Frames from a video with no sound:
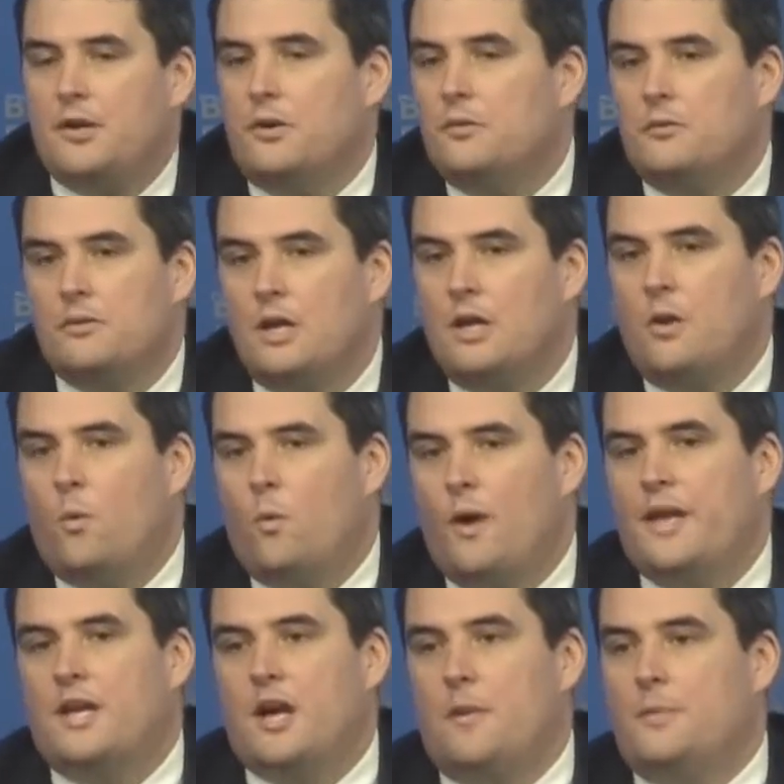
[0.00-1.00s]
I don't
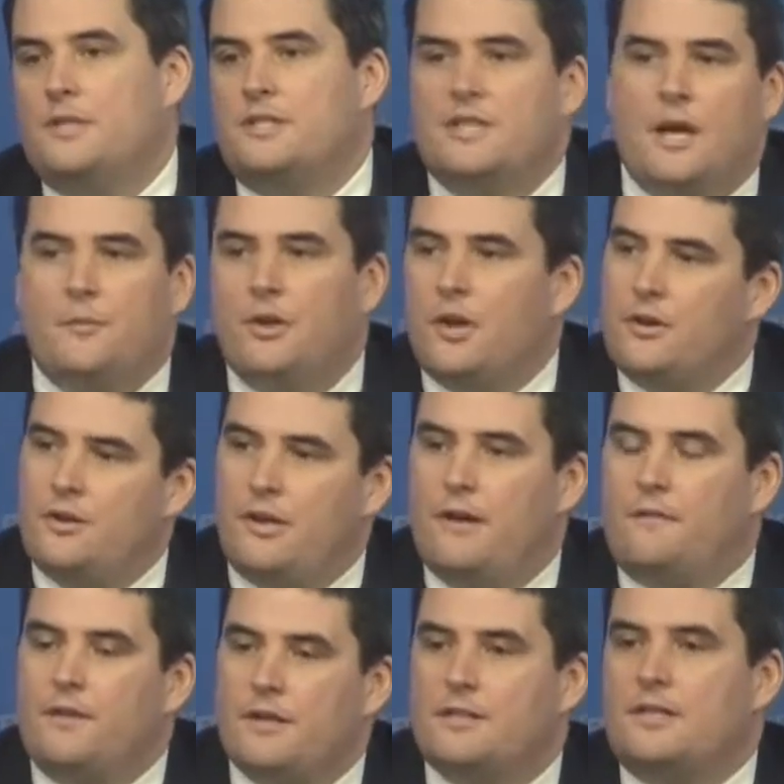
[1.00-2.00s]
wake up and say, I'm going to go to
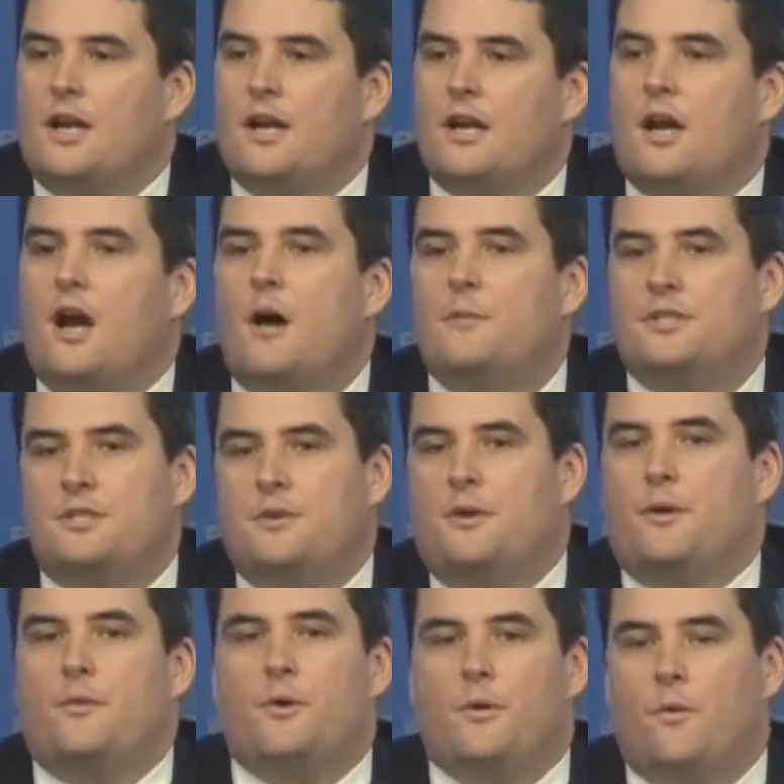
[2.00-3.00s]
Netflix.com and see
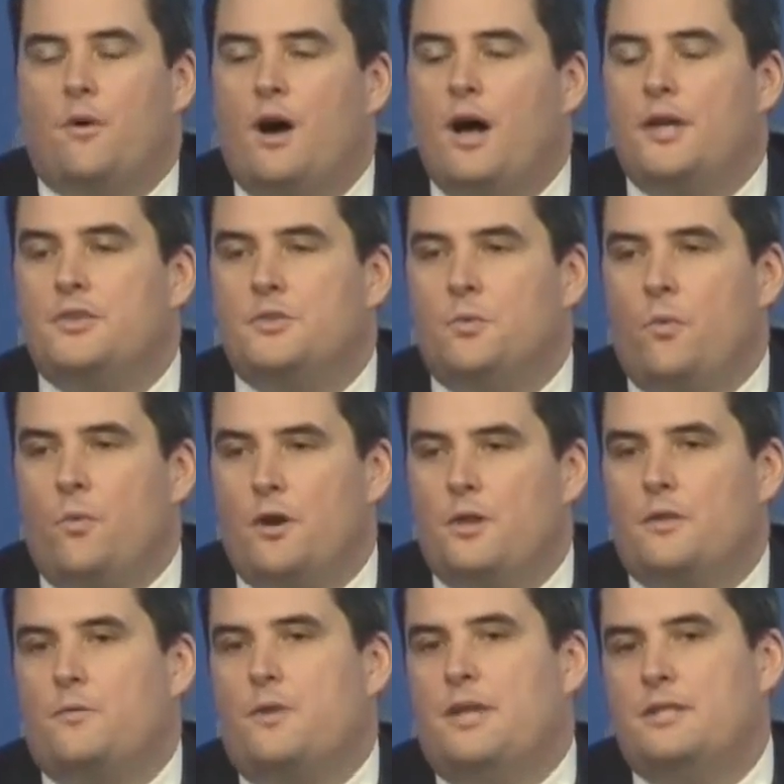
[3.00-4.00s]
what I want to watch, one
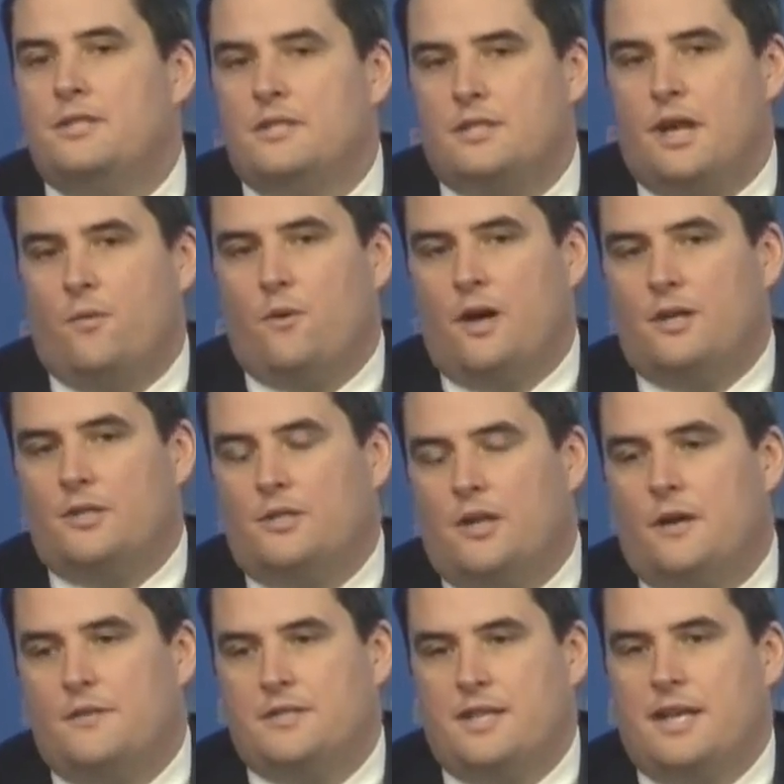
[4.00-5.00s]
of the reasons I watch
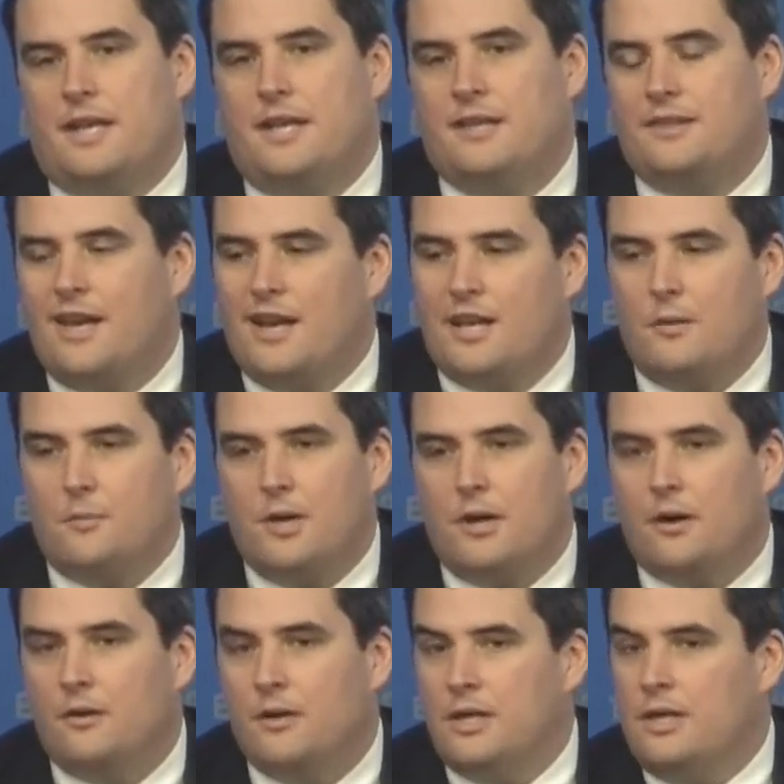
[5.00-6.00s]
stuff is I get that
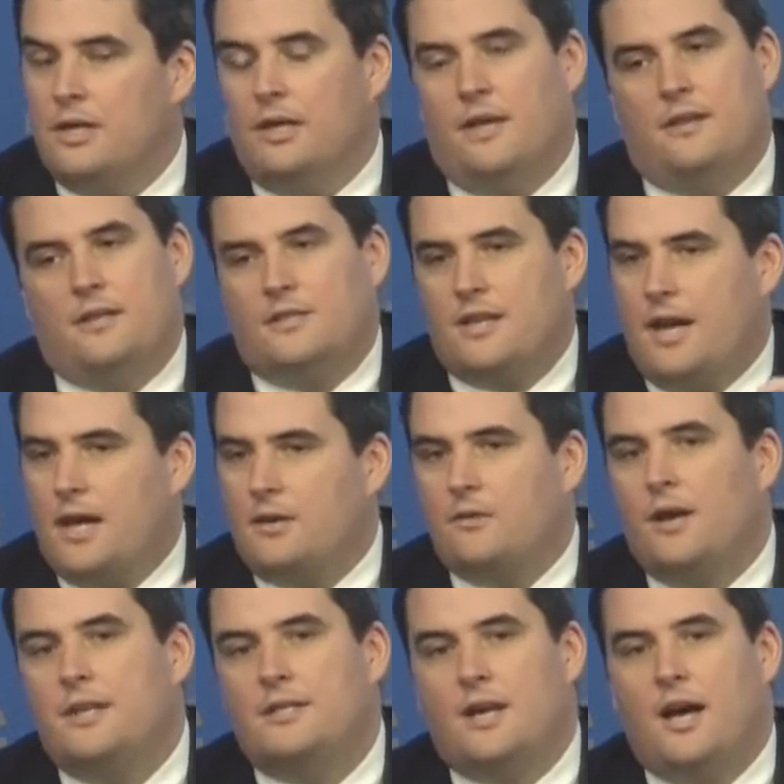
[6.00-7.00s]
email at the
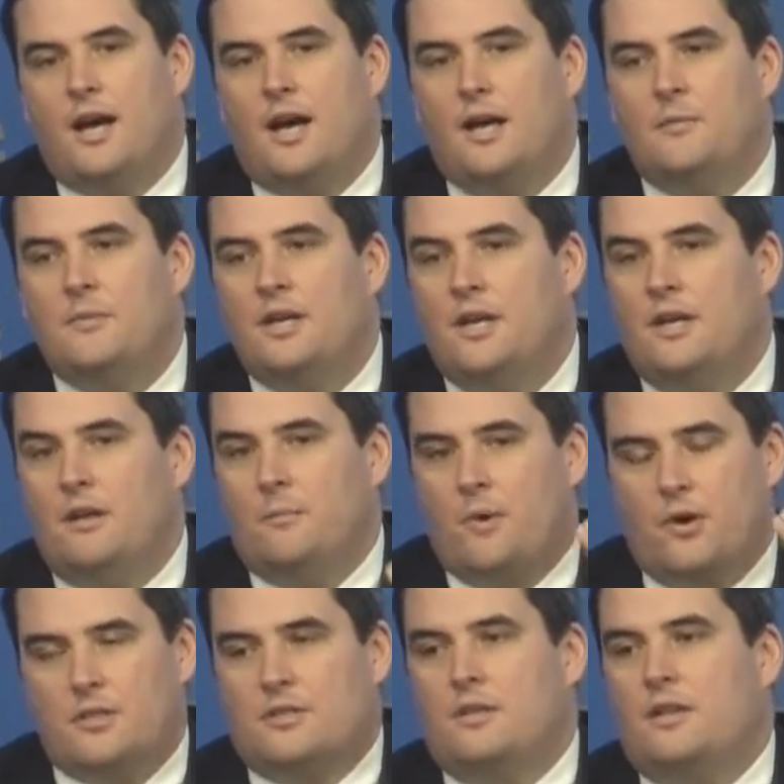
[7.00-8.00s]
exact right time,
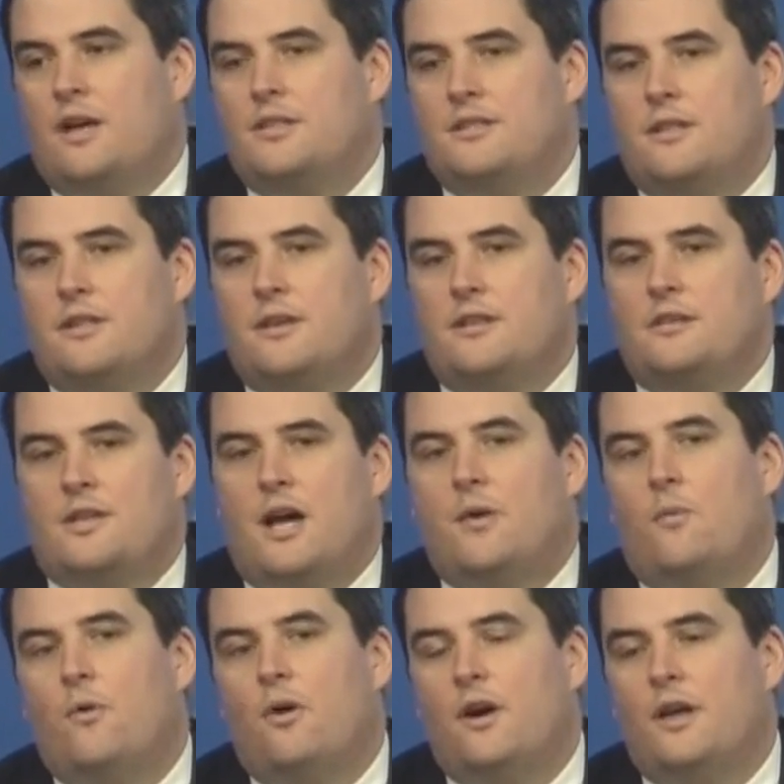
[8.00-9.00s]
personalized the things
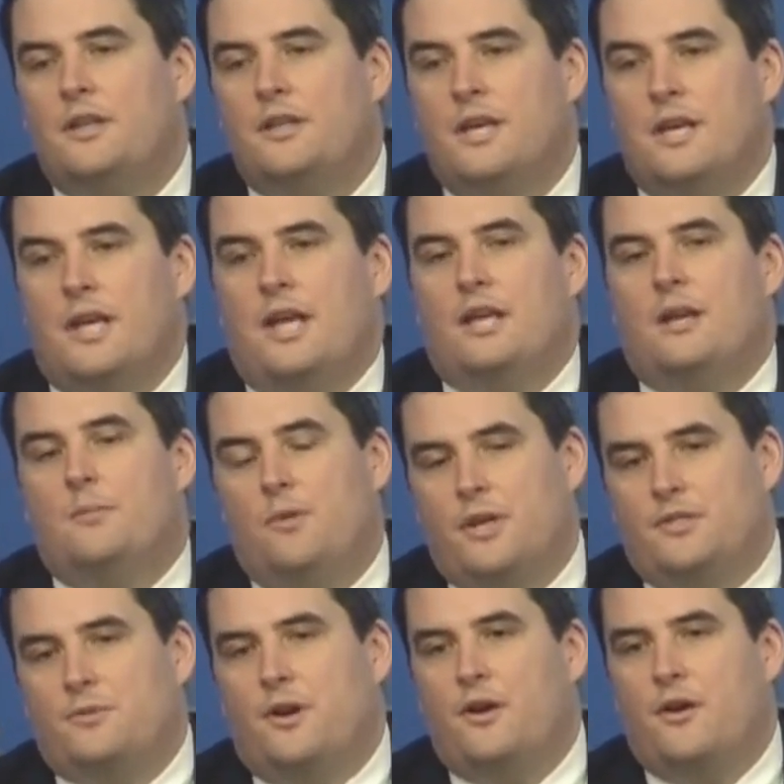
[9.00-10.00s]
I want in a
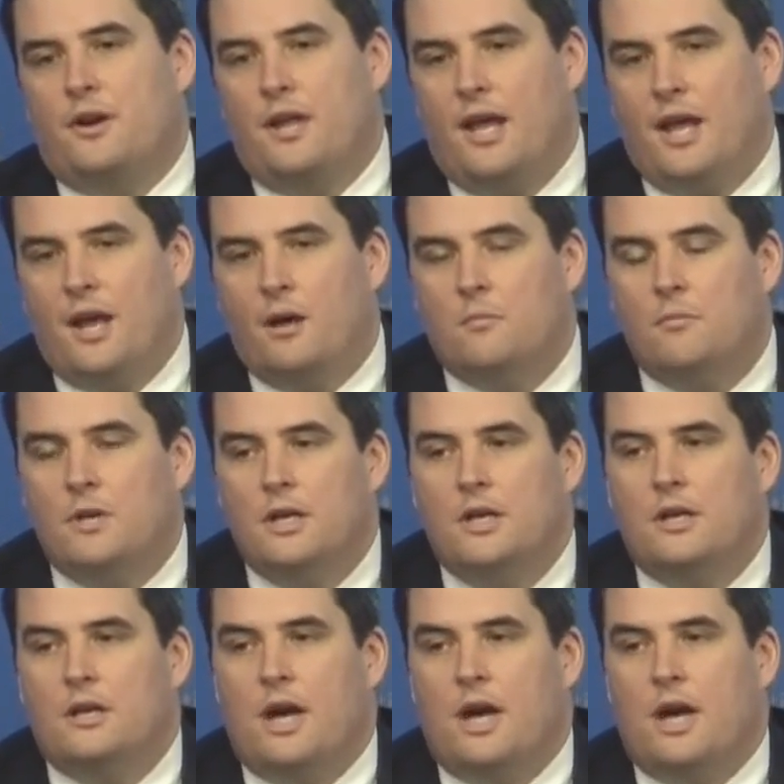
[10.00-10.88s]
place where I already am.